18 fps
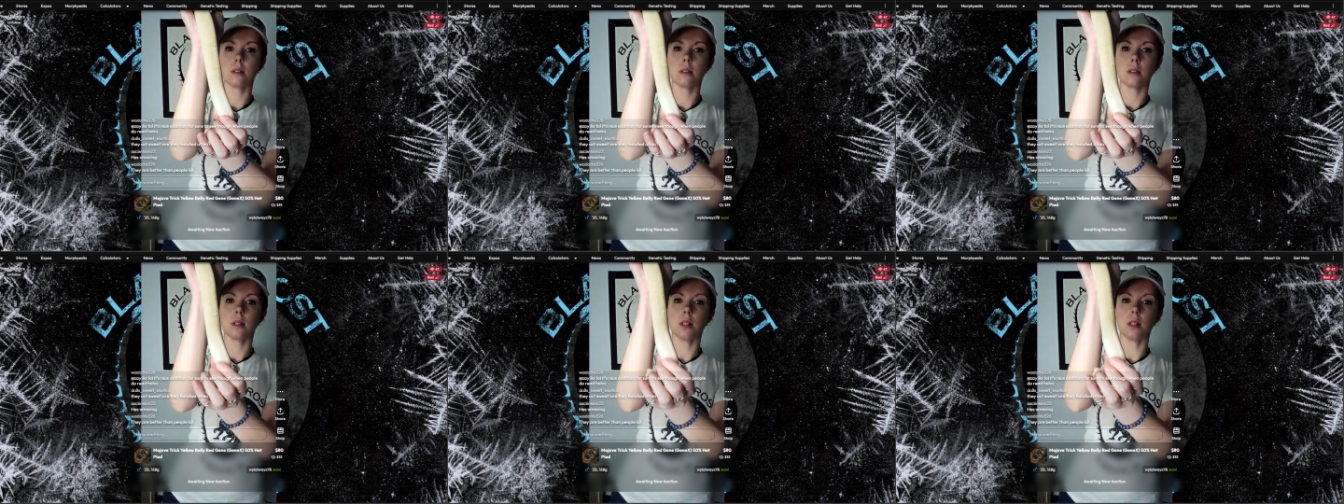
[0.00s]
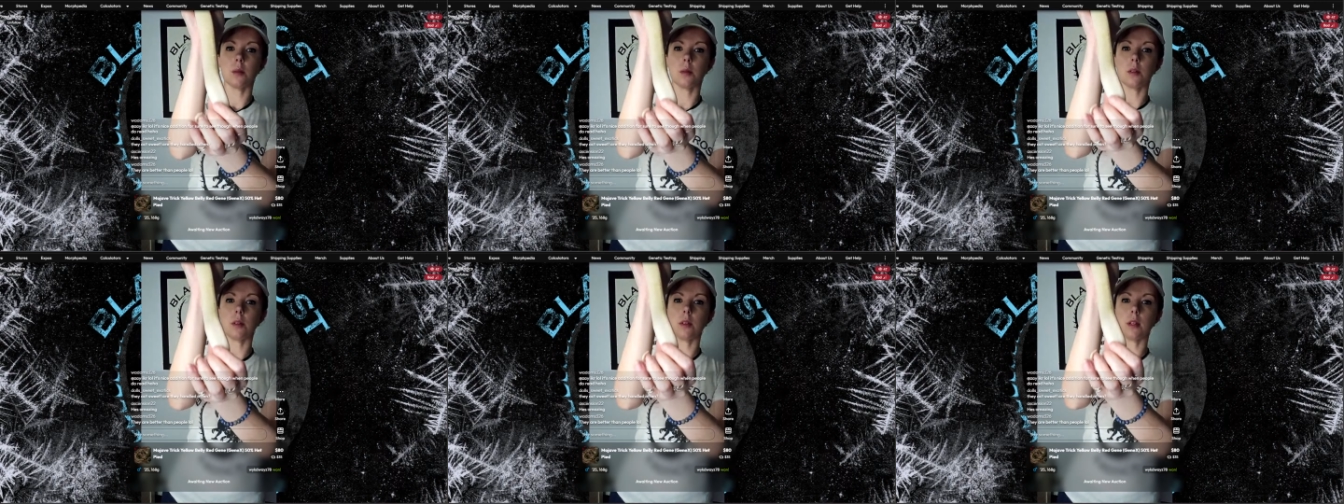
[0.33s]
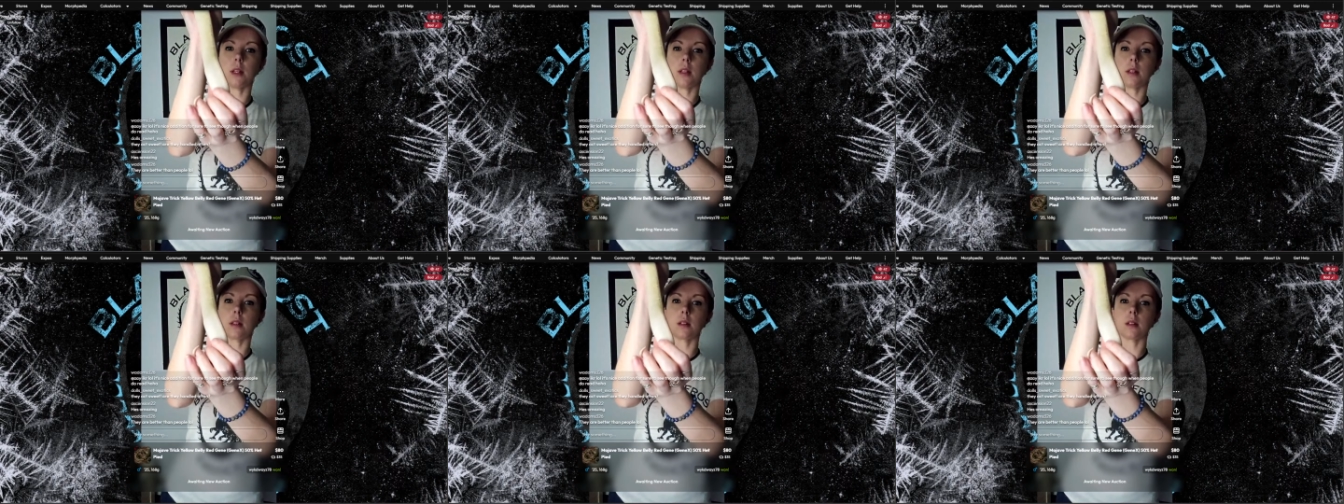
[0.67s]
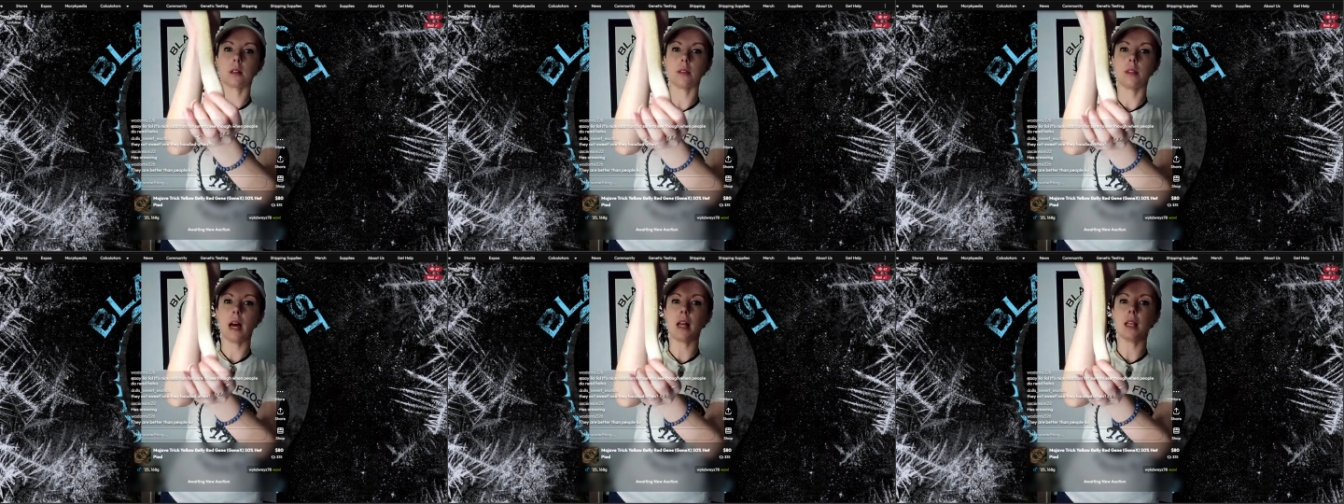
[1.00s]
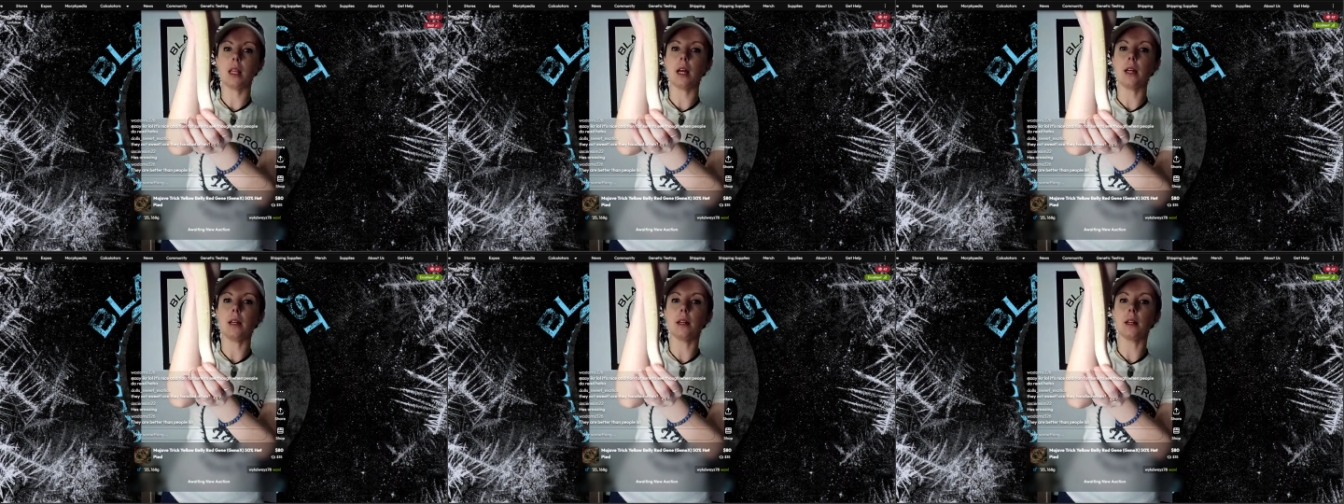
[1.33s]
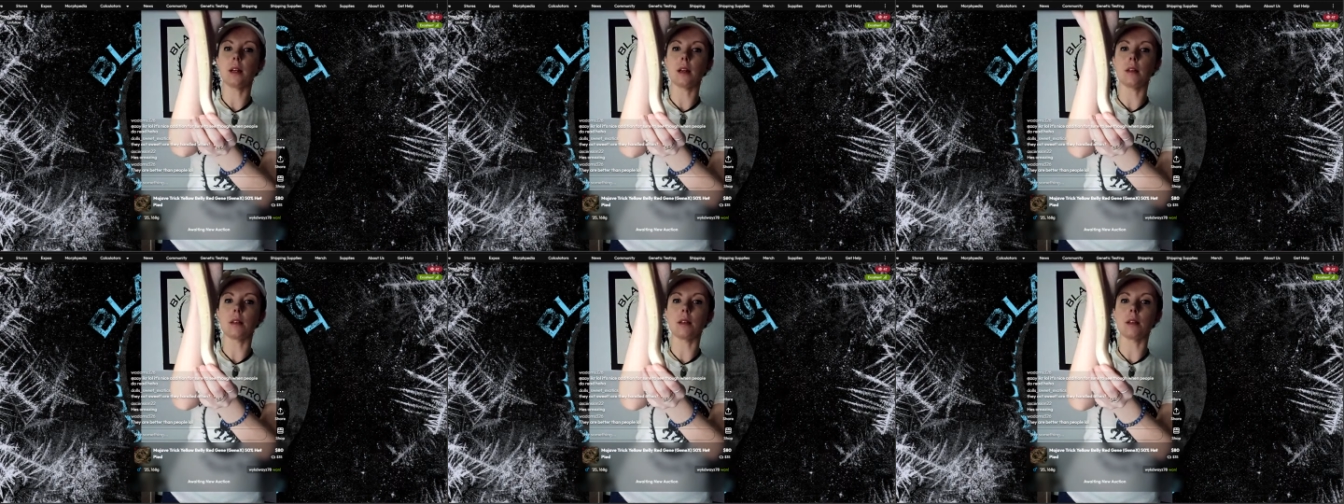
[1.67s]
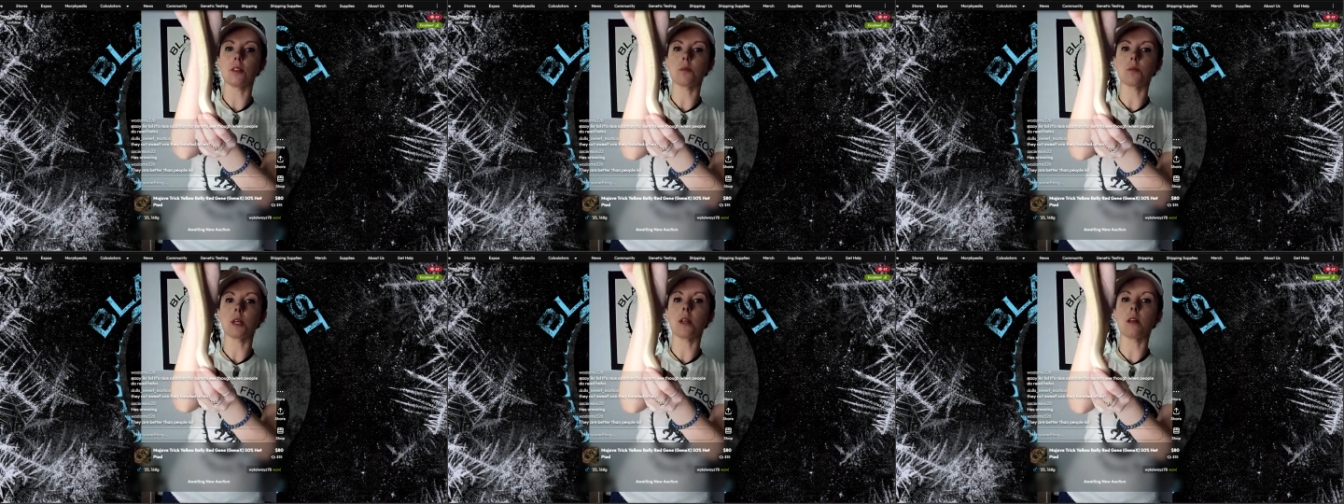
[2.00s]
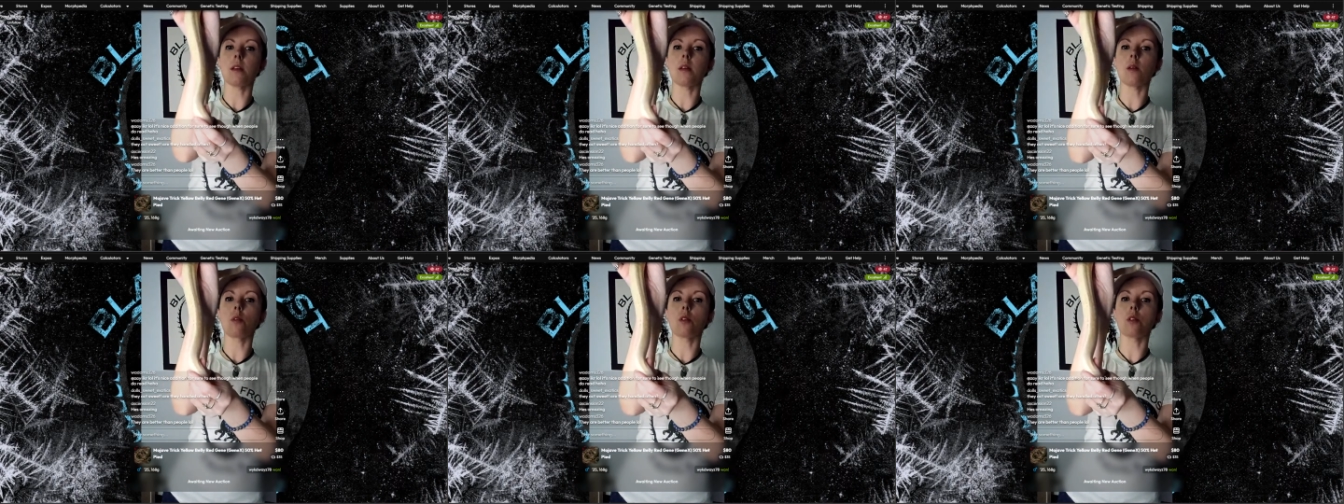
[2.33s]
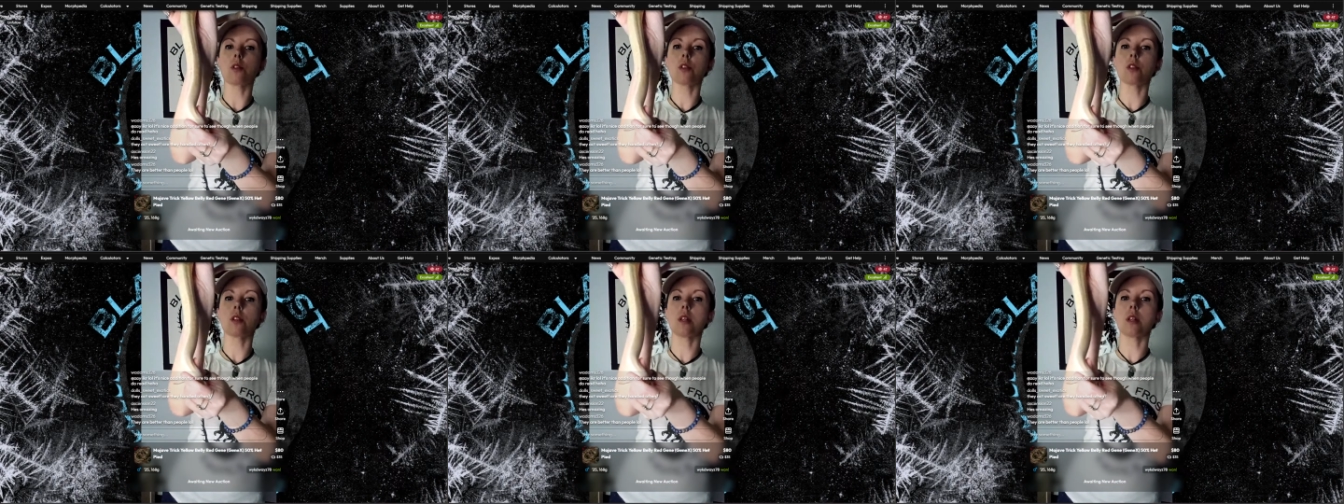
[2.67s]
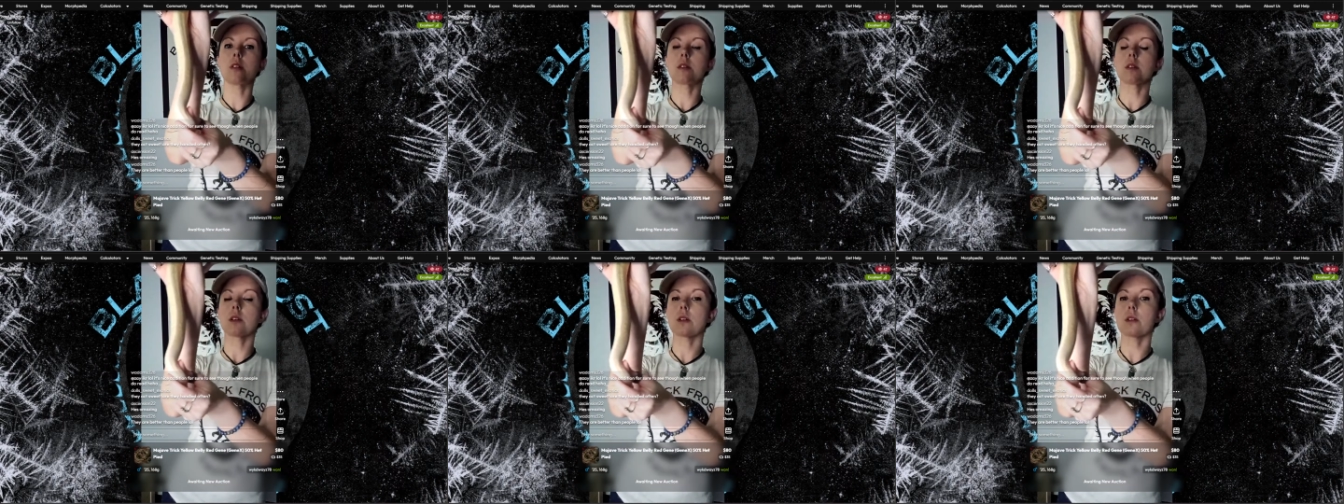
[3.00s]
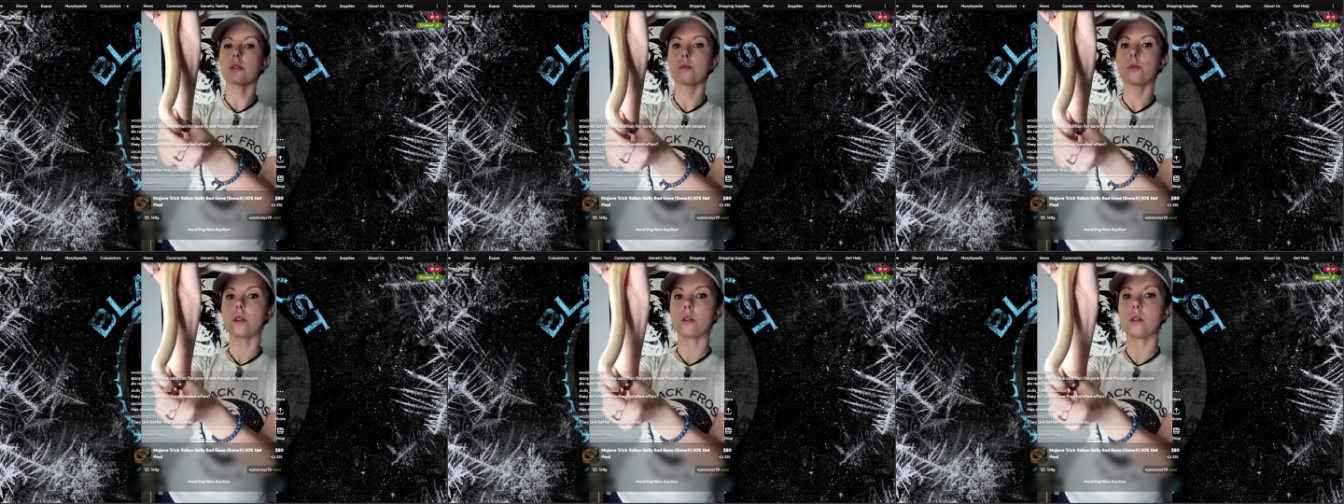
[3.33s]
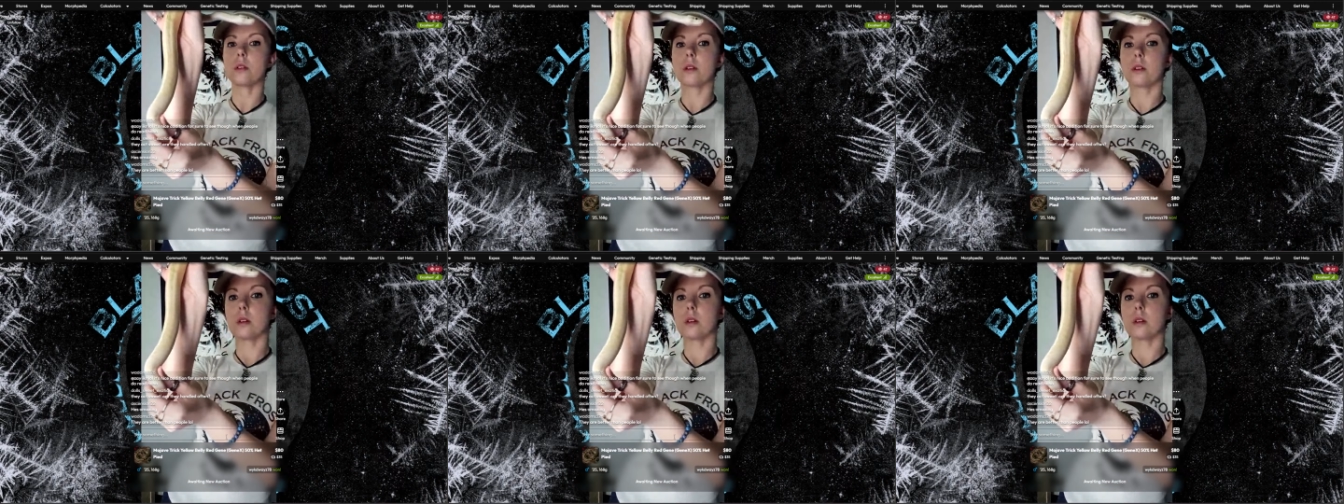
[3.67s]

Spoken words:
Yeah, but like that lighting, I think, is making that worse because you can't see her as well.